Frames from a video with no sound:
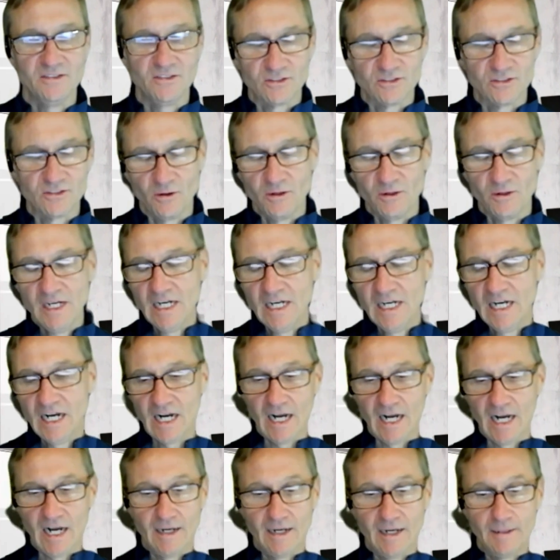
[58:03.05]
So
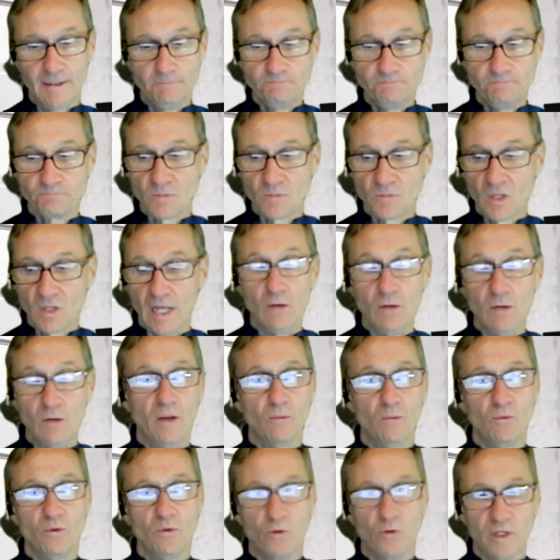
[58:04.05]
anyway,
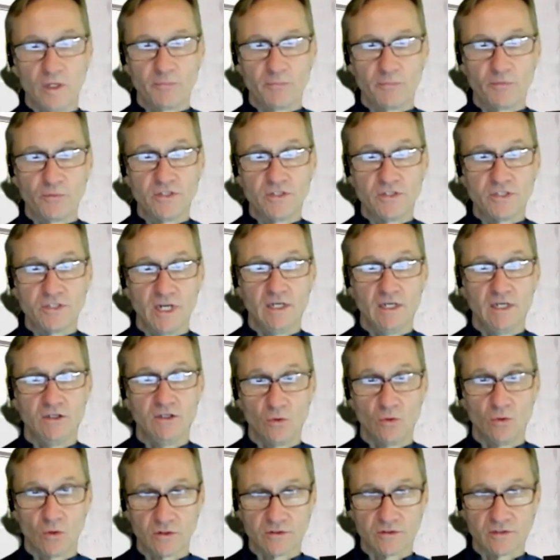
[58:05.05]
we really appreciate
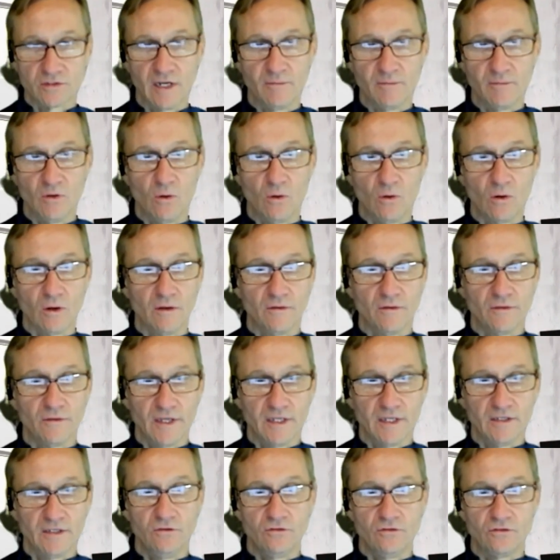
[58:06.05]
your time, Goran.
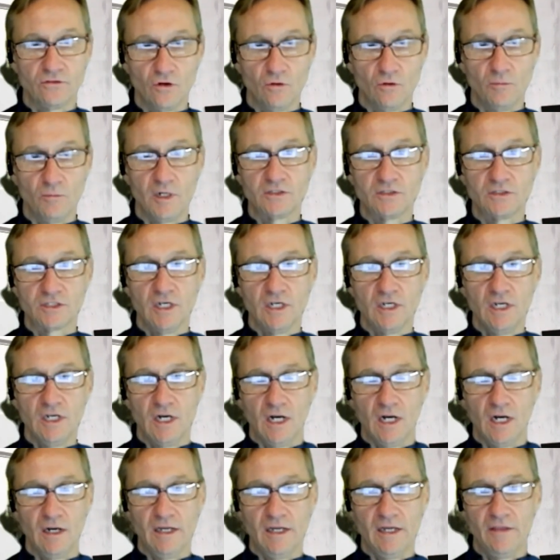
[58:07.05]
Thank you so much.
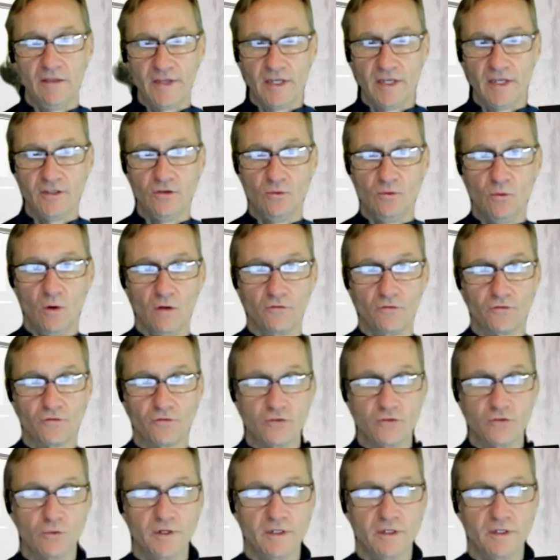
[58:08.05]
And thank you all for
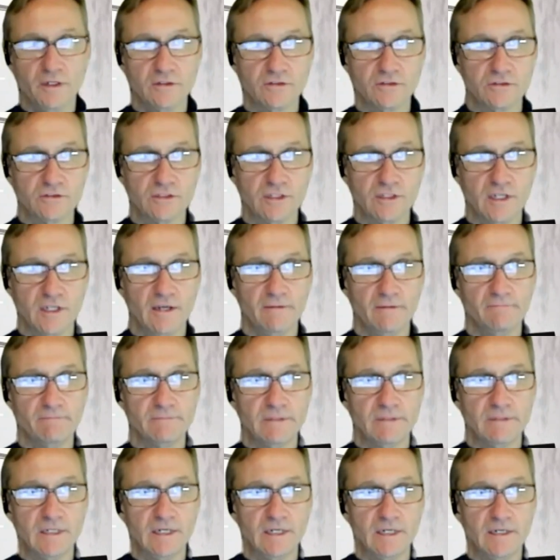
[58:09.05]
joining us today.
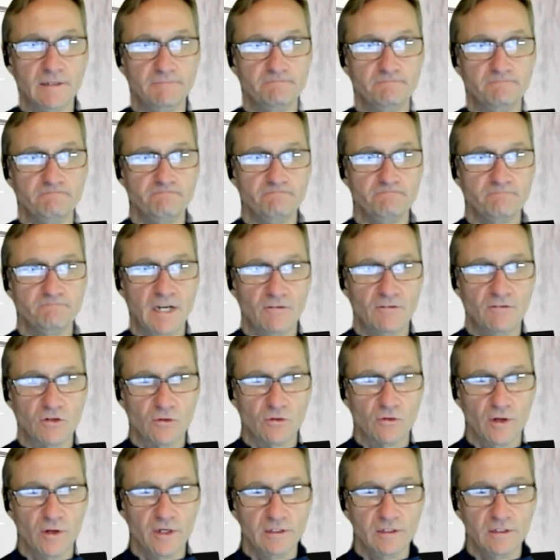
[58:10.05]
Have a
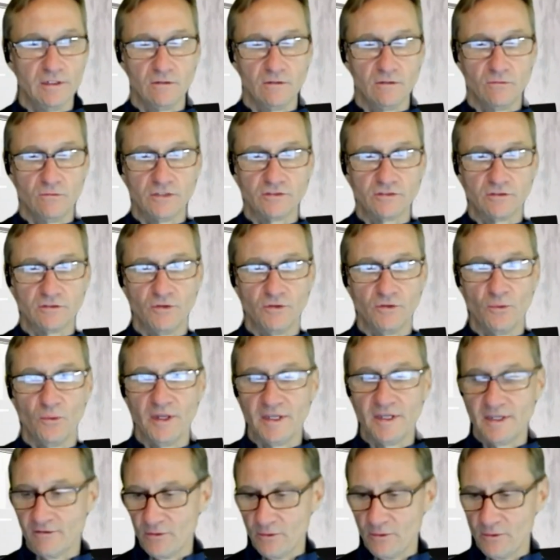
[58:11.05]
great rest of your
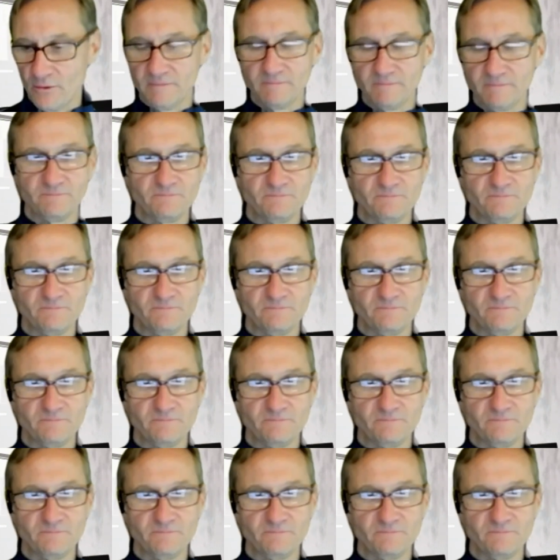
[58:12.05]
week, everyone.